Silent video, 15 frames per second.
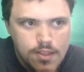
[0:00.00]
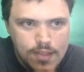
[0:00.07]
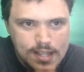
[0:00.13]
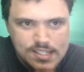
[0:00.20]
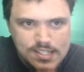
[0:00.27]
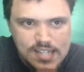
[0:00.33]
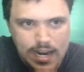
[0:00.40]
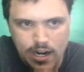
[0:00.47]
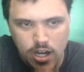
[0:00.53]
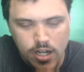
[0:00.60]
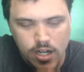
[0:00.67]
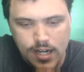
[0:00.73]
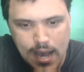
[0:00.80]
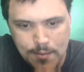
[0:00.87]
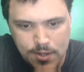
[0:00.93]
That's not an
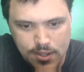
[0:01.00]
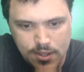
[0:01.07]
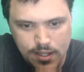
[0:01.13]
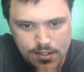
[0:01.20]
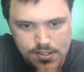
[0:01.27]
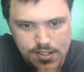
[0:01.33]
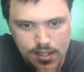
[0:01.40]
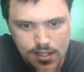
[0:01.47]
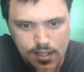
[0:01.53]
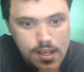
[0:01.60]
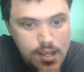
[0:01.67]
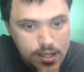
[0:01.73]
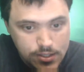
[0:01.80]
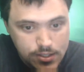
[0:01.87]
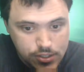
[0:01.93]
uncommon thing to see.
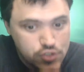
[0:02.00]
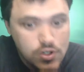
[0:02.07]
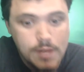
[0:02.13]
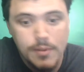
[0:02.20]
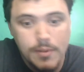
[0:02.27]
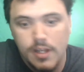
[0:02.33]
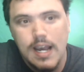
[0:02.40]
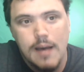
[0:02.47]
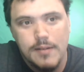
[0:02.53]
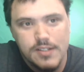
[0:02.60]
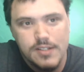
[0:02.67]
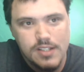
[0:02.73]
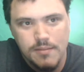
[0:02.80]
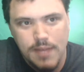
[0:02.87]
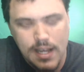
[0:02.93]
It's extremely uncommon
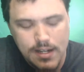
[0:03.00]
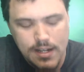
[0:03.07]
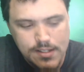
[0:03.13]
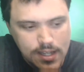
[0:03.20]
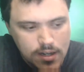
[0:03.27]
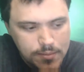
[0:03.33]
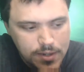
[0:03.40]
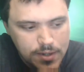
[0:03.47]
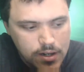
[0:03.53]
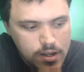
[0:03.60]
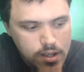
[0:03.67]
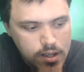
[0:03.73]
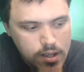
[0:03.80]
to see a Biden sign up here.